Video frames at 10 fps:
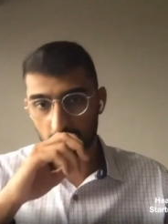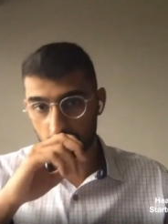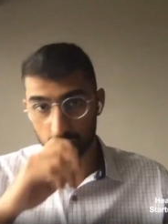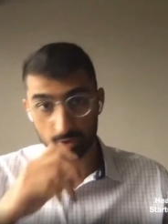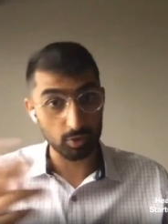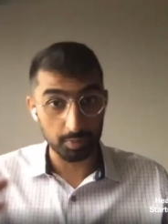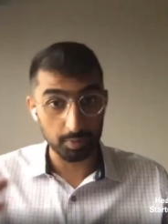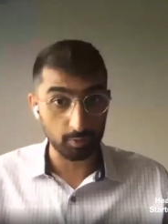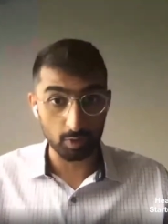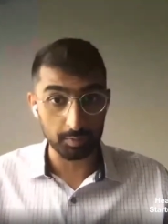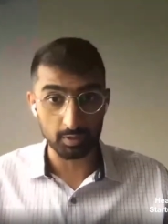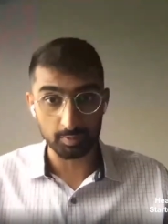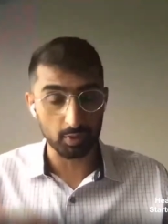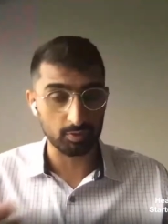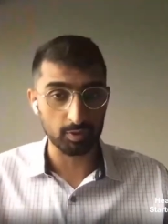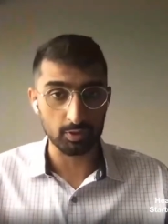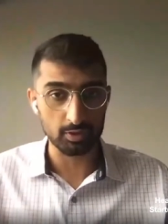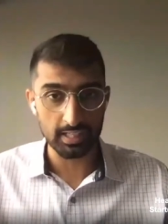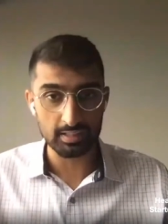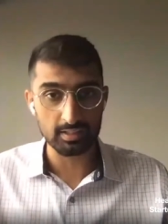which was super informative both for user
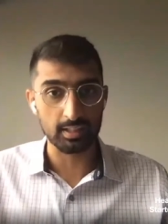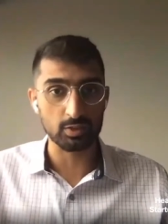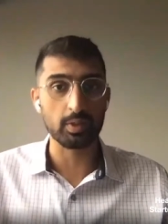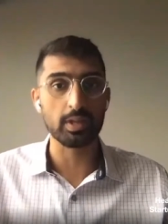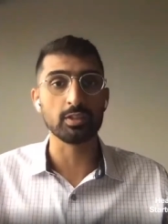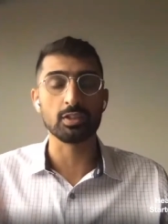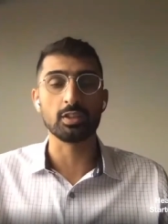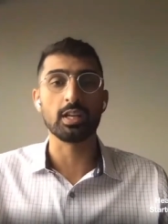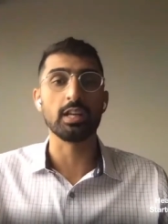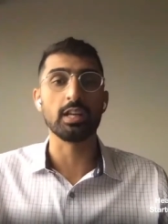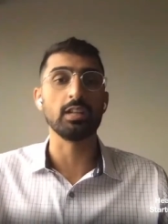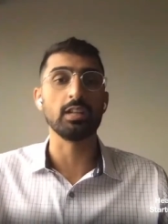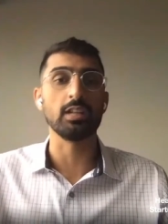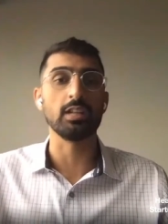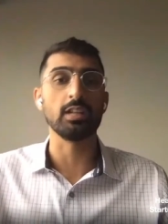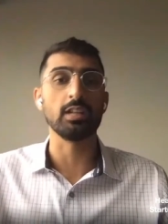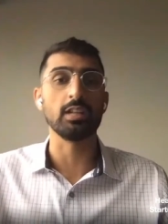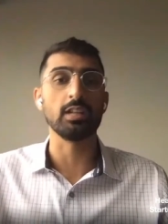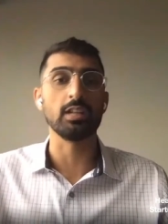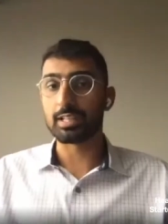testing as well as to kind of show
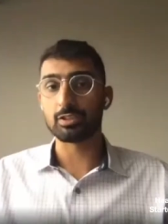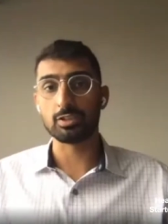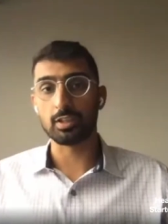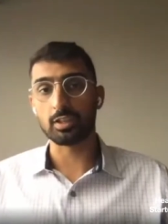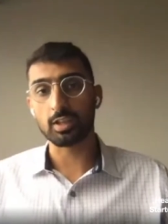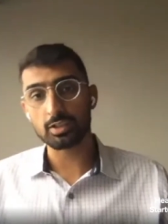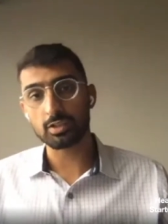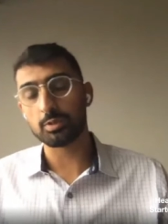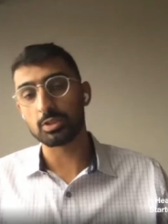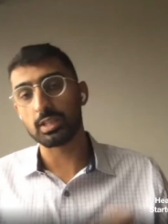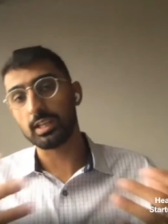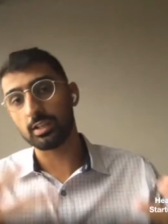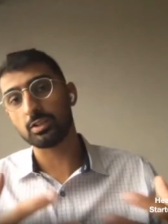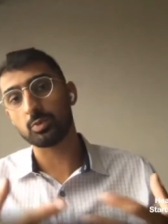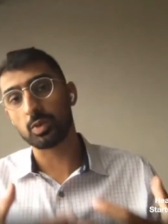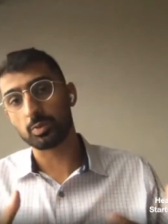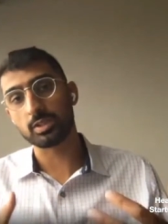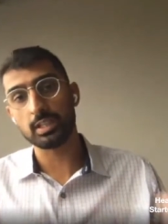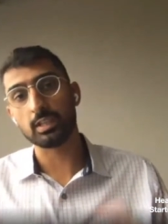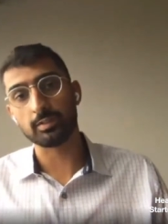investors and other customers, like, here's what we're
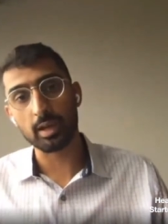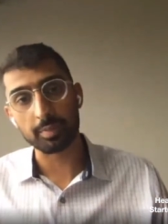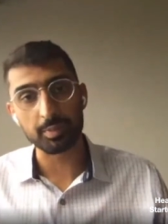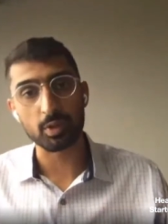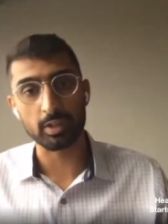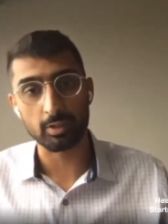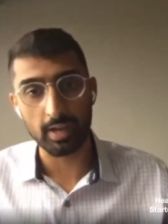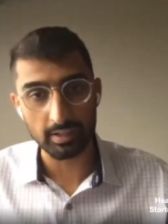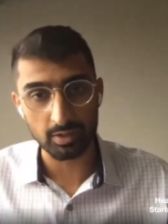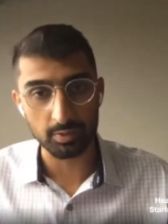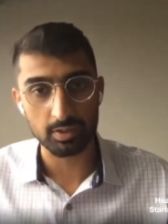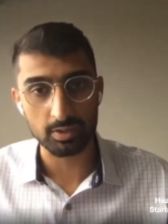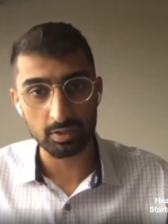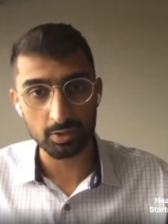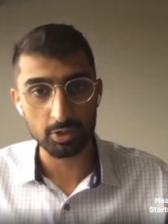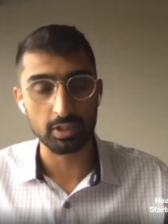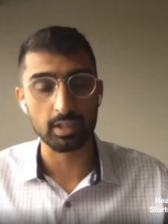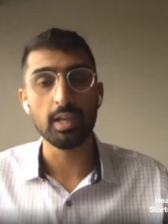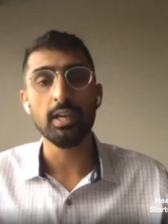seeing of how people are interacting with the solution.